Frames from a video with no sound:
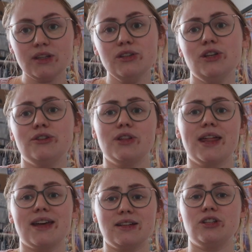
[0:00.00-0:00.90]
So
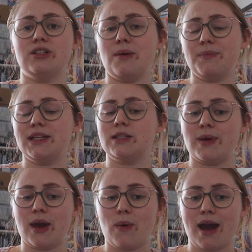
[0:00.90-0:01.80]
that's just something to
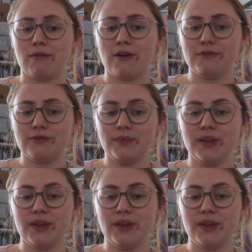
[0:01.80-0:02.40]
be aware of.